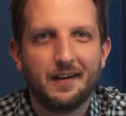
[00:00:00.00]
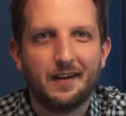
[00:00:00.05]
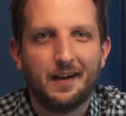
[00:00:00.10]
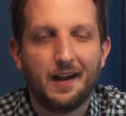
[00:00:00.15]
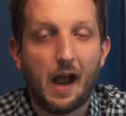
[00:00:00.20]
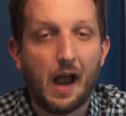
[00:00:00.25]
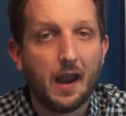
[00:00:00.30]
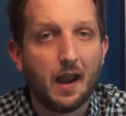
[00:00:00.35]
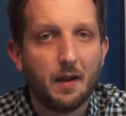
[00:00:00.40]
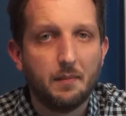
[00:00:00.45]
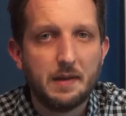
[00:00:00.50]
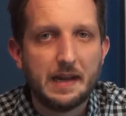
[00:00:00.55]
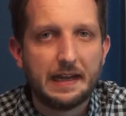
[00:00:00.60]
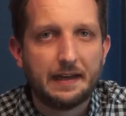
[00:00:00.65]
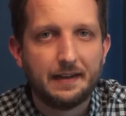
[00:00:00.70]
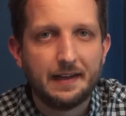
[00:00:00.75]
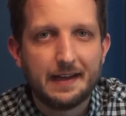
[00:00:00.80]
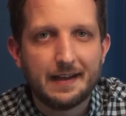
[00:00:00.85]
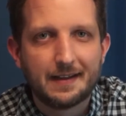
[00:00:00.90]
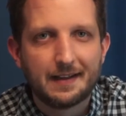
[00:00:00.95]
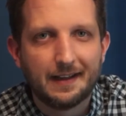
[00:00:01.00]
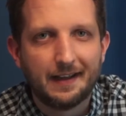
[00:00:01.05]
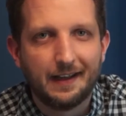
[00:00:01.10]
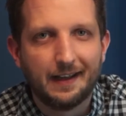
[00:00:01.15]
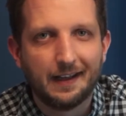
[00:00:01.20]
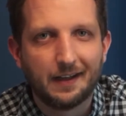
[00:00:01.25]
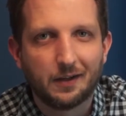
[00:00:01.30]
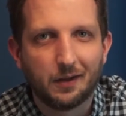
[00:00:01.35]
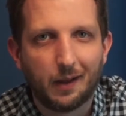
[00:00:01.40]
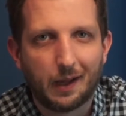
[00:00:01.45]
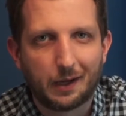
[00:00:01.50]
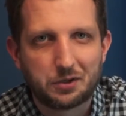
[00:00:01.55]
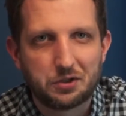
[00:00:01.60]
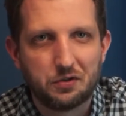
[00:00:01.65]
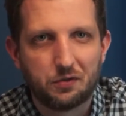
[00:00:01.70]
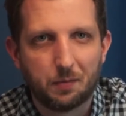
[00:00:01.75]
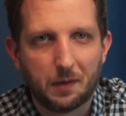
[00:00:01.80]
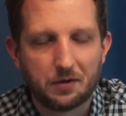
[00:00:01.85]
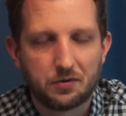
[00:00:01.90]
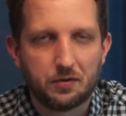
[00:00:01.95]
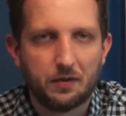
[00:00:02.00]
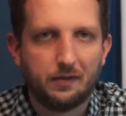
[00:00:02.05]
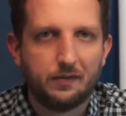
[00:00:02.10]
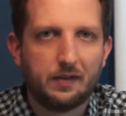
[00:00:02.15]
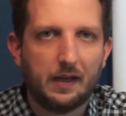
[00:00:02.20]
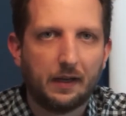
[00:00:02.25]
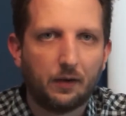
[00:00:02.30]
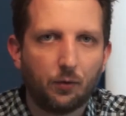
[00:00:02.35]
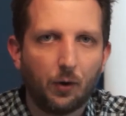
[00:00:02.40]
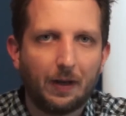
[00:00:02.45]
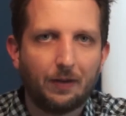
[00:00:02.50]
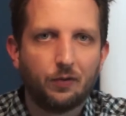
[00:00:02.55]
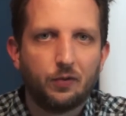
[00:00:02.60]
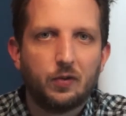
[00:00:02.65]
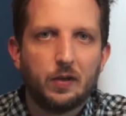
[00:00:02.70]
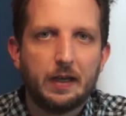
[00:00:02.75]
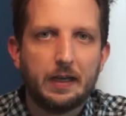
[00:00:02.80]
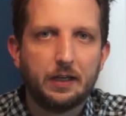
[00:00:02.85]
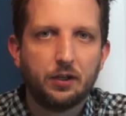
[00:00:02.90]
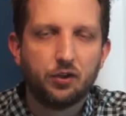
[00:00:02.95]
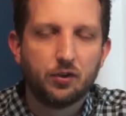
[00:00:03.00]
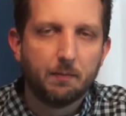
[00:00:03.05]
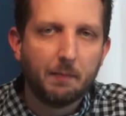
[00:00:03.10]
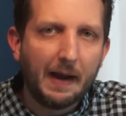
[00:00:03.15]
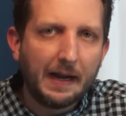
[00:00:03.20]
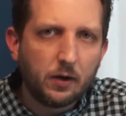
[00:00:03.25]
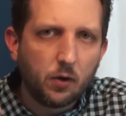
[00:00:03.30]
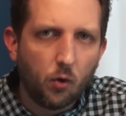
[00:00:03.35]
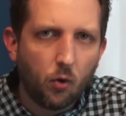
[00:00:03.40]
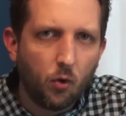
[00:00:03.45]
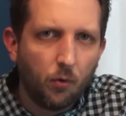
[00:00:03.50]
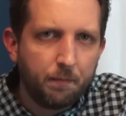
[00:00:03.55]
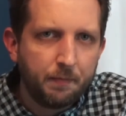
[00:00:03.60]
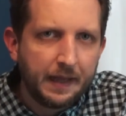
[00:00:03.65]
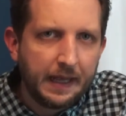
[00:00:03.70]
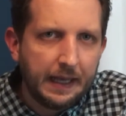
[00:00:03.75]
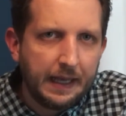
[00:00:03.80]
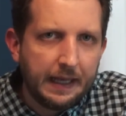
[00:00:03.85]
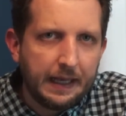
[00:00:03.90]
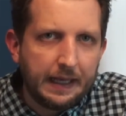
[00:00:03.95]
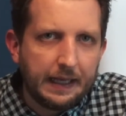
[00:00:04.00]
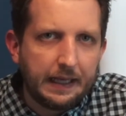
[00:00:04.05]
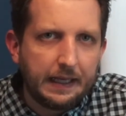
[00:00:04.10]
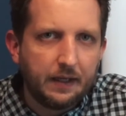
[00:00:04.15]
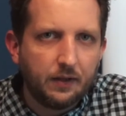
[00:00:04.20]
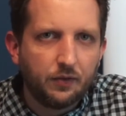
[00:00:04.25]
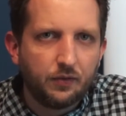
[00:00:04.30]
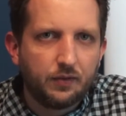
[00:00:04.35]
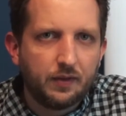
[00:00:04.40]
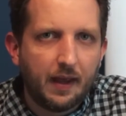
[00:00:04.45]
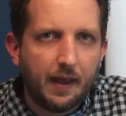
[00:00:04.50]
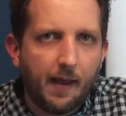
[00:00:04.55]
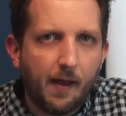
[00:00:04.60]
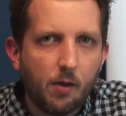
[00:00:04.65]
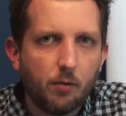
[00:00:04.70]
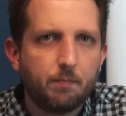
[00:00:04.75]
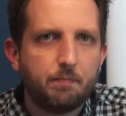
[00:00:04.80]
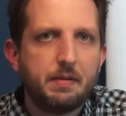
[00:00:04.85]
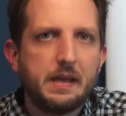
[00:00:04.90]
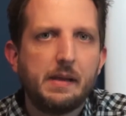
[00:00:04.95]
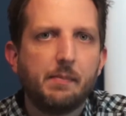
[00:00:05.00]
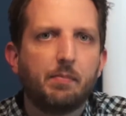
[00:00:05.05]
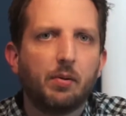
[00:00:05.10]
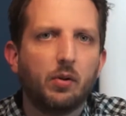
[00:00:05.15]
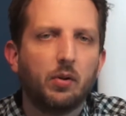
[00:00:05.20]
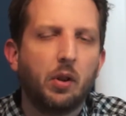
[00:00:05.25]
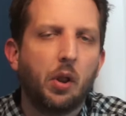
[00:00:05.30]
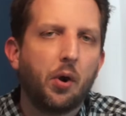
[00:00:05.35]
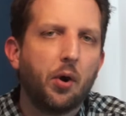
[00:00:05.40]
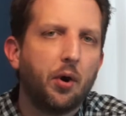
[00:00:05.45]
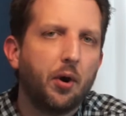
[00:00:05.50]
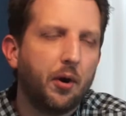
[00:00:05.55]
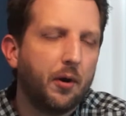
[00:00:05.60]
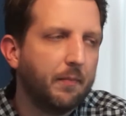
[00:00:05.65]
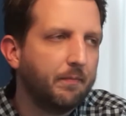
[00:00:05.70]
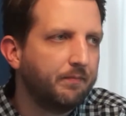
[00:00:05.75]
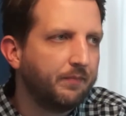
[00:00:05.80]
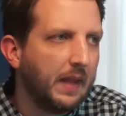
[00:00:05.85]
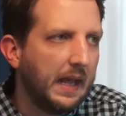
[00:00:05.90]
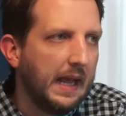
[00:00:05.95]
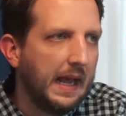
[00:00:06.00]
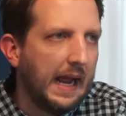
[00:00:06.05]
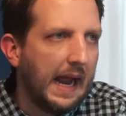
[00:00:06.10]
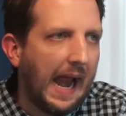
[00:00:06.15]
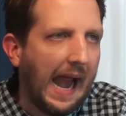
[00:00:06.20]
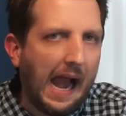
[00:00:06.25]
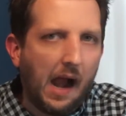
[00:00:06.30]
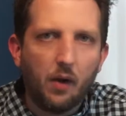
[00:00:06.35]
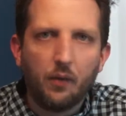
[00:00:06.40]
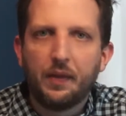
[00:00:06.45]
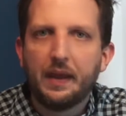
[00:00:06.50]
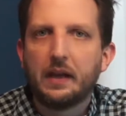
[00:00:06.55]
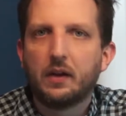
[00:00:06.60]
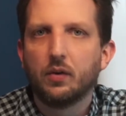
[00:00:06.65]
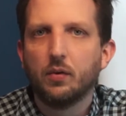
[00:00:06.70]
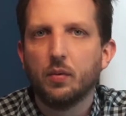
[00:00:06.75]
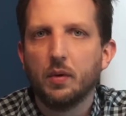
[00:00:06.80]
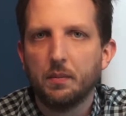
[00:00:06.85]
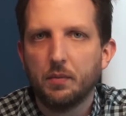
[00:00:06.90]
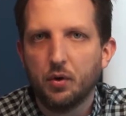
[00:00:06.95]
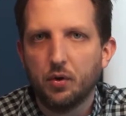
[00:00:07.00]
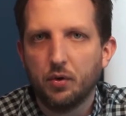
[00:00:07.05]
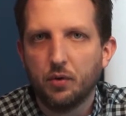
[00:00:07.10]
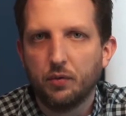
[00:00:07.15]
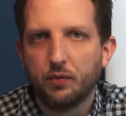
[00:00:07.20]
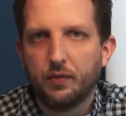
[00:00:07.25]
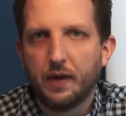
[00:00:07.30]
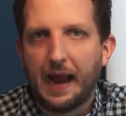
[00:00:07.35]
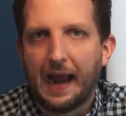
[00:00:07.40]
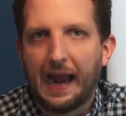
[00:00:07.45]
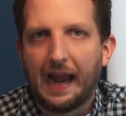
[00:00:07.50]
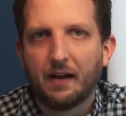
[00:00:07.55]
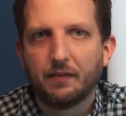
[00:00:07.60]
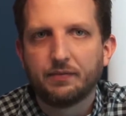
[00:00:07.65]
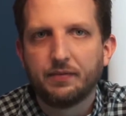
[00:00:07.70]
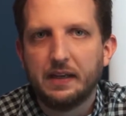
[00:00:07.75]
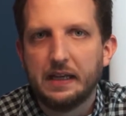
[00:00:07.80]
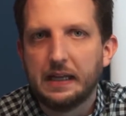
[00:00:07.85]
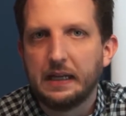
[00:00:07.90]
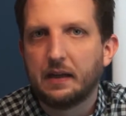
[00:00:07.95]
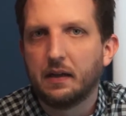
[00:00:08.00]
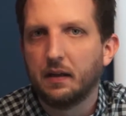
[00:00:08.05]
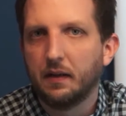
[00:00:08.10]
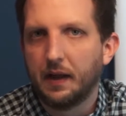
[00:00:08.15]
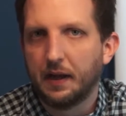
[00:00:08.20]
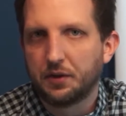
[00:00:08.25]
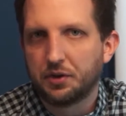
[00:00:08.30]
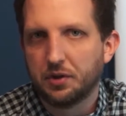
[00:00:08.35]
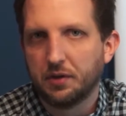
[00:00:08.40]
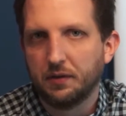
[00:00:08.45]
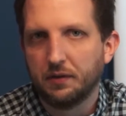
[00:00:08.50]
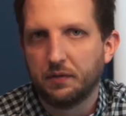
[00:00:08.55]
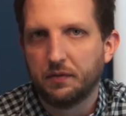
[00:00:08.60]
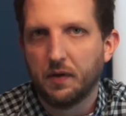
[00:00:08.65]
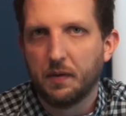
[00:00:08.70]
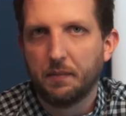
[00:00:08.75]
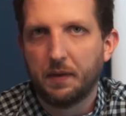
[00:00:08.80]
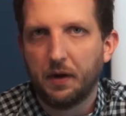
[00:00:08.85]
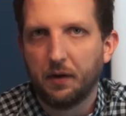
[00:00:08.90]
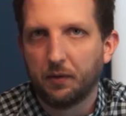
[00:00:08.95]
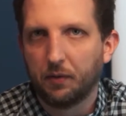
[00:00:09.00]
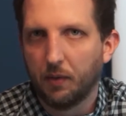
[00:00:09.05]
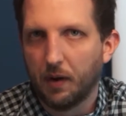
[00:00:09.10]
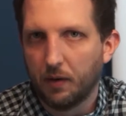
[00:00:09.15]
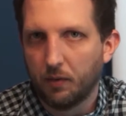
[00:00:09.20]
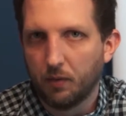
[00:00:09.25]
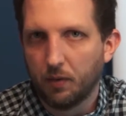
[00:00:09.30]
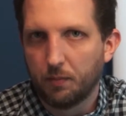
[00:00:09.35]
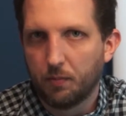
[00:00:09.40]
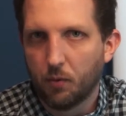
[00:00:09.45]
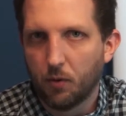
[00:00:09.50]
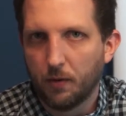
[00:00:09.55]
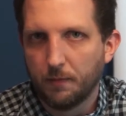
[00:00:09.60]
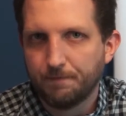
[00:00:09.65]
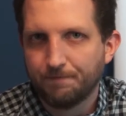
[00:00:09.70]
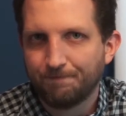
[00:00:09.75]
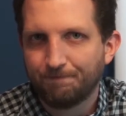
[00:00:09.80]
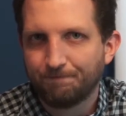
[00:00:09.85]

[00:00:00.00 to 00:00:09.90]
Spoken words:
Hi, I'm Andy, a collection specialist at Credit Sage. My goal is to help people learn how they can remove Afni Collections from their credit report.